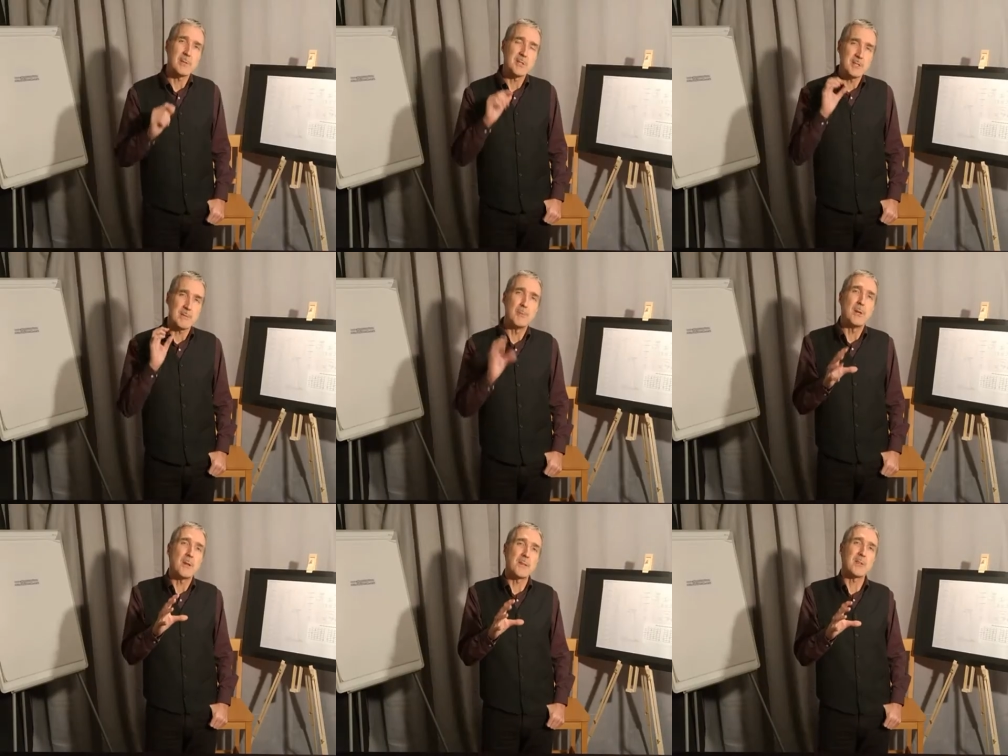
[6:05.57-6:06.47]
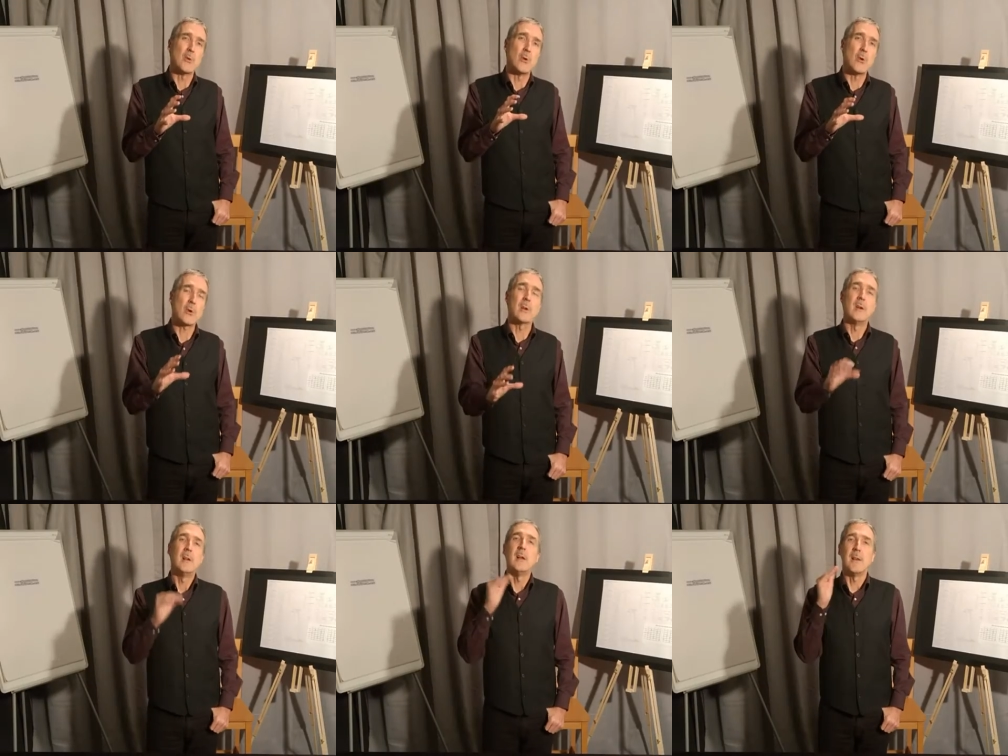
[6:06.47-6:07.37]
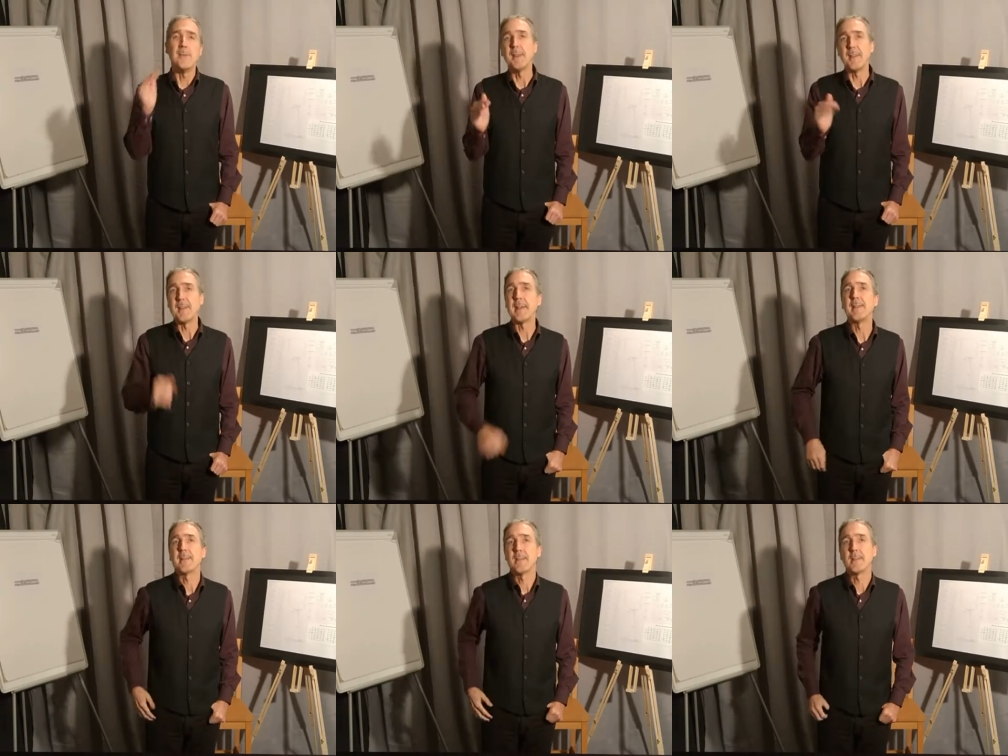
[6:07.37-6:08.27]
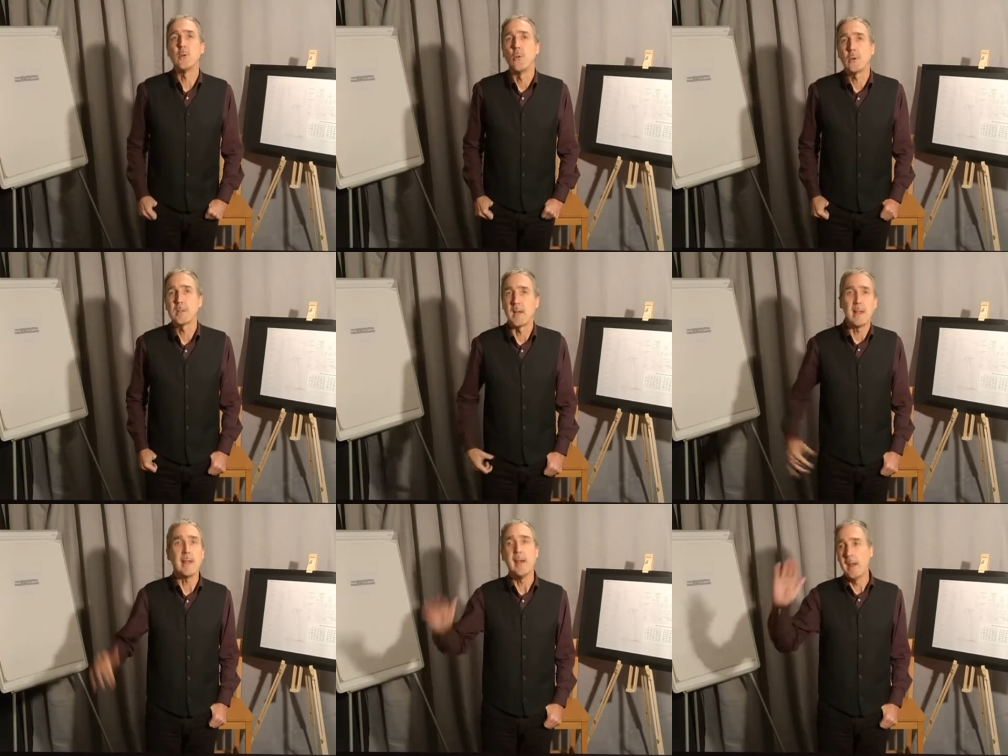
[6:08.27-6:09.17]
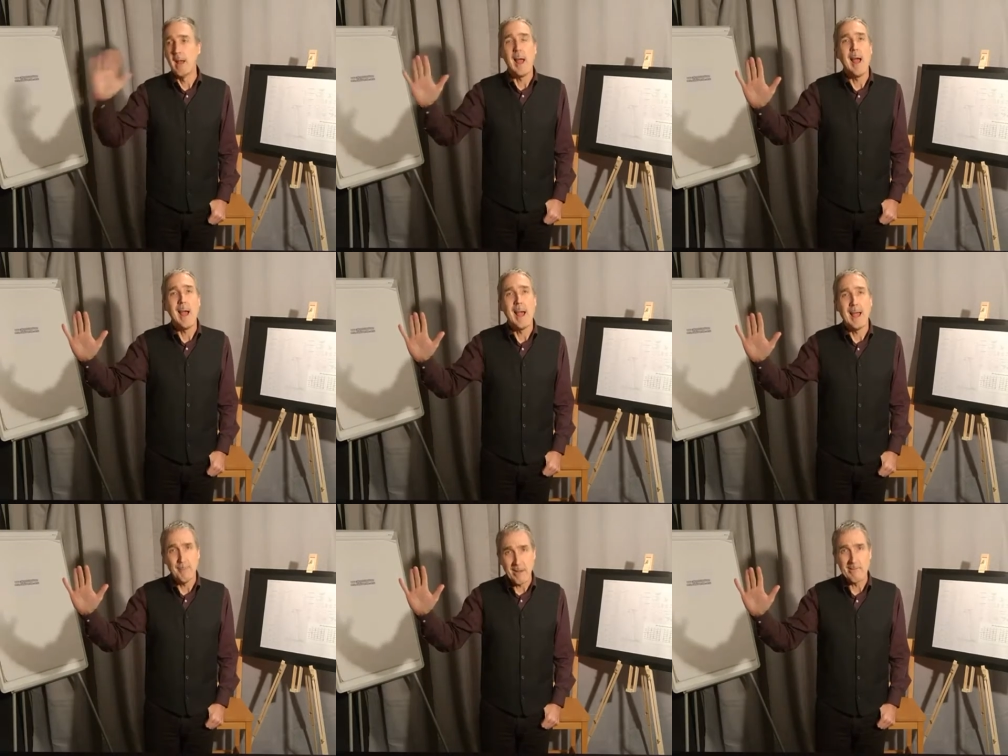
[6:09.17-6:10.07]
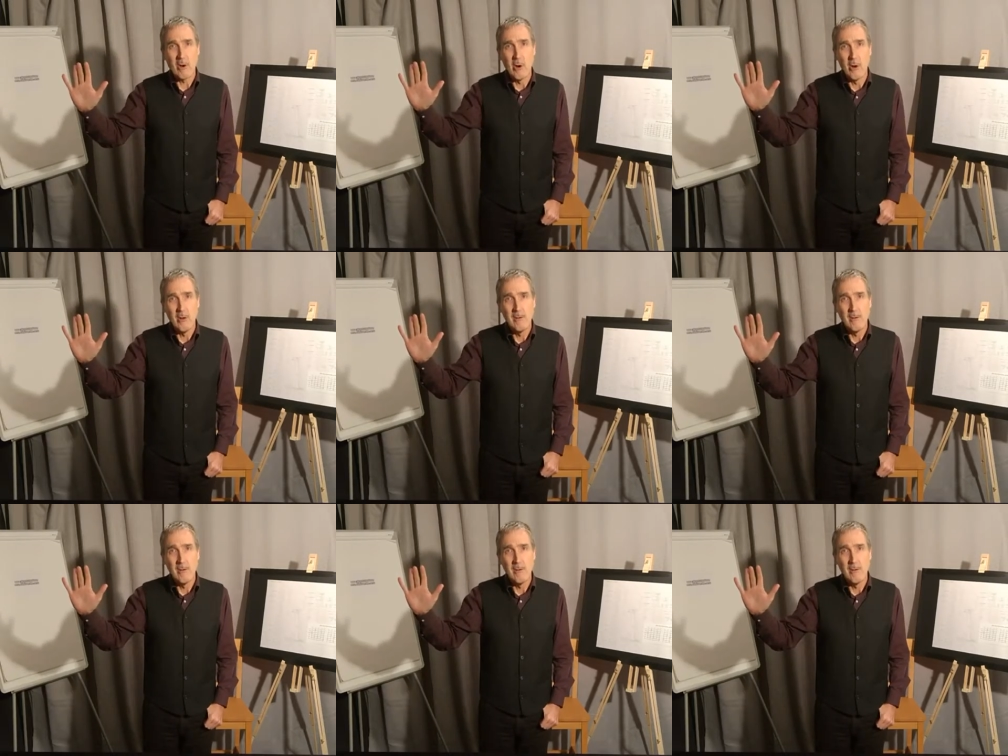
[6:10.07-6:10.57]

which is to put on a talk and then at the end of the talk say, Am I wrong?